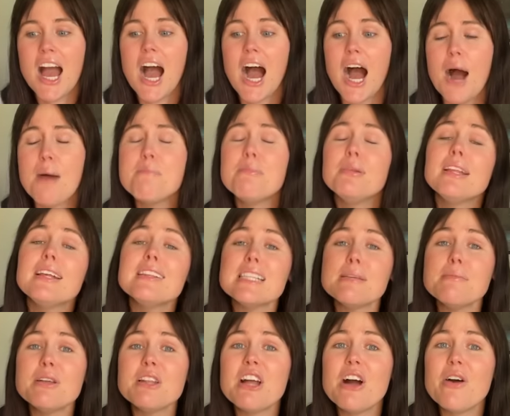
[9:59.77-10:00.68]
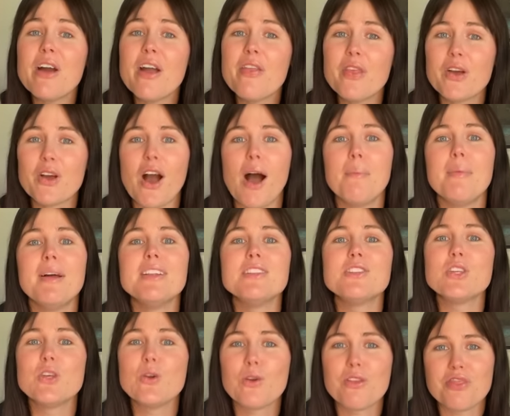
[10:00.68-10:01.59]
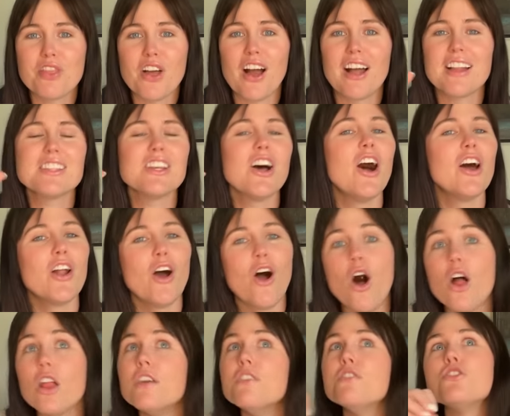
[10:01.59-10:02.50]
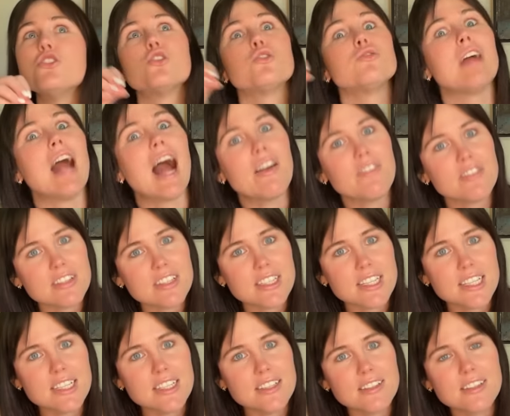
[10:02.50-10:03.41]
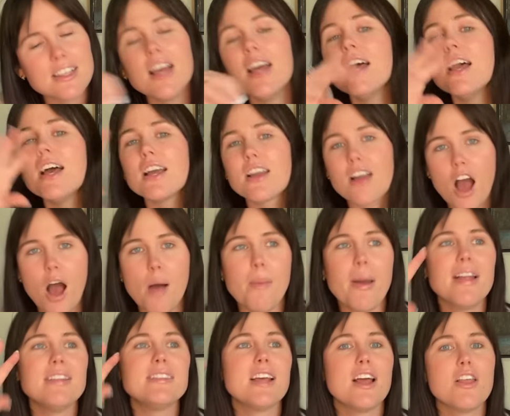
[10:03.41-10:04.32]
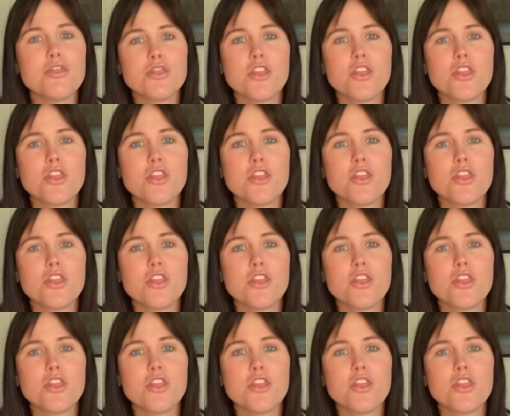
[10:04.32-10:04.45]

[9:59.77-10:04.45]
Um, please let me know in the comments your thoughts on all of Travis's comments and